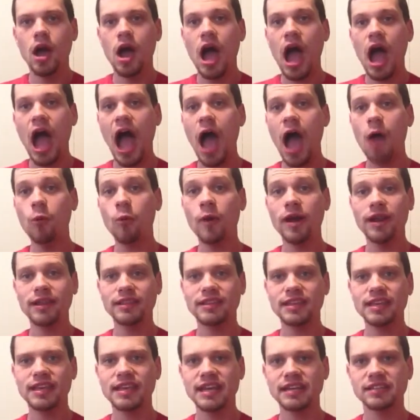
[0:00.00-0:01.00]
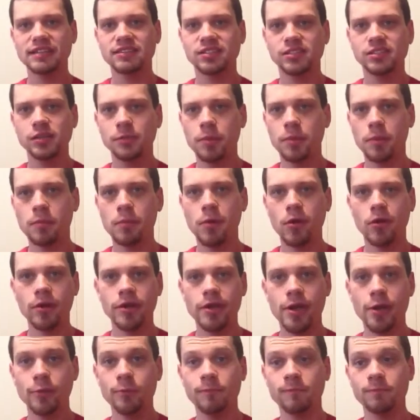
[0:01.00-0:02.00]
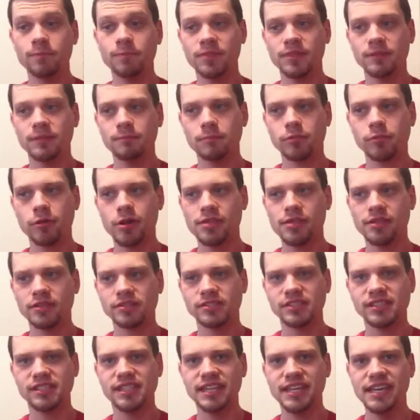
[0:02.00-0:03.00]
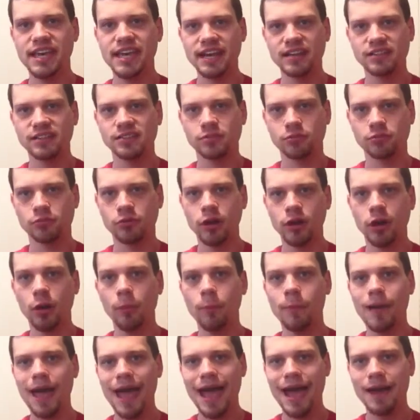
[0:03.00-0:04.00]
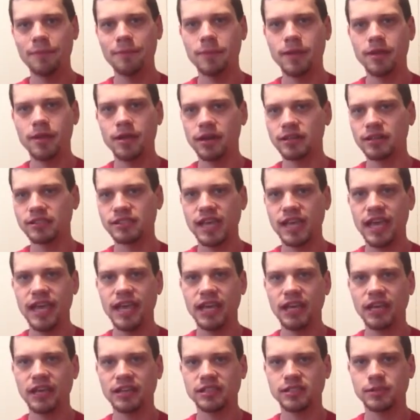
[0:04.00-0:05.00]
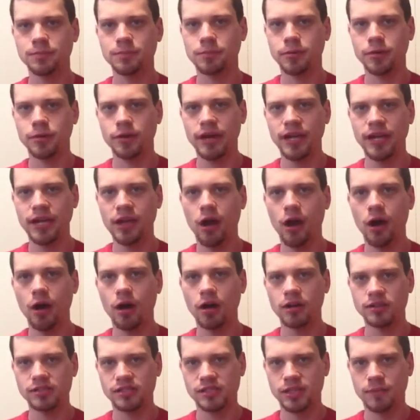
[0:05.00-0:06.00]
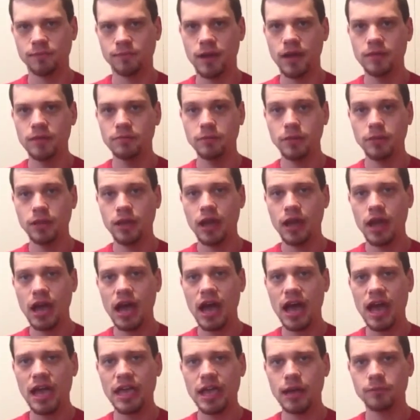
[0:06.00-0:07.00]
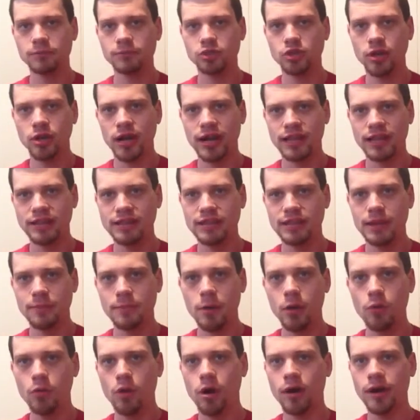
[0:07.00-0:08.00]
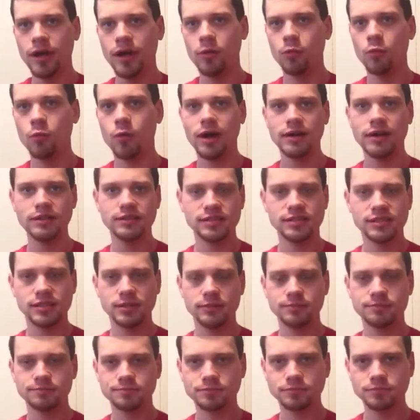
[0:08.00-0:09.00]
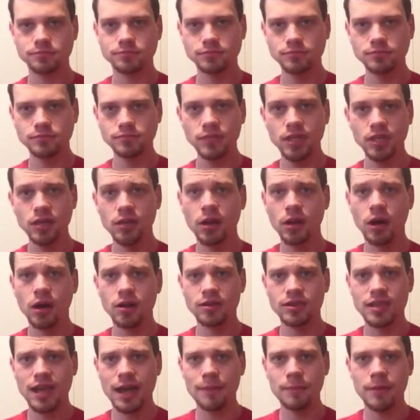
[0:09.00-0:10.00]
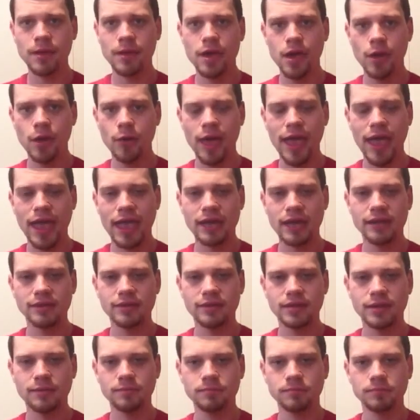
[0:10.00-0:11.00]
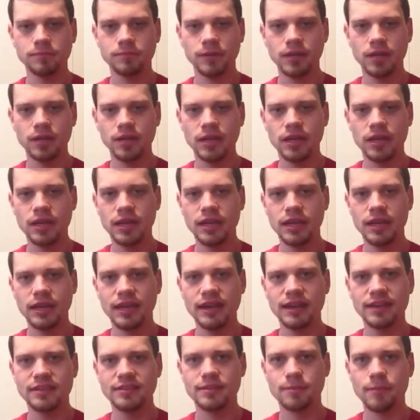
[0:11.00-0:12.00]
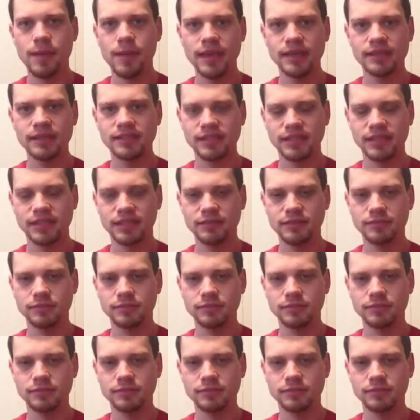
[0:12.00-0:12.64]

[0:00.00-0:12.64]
I wanted to get Super Mario Brothers DX real bad because it looks pretty awesome. I tried a demo on it once, a long time ago, and it is amazing.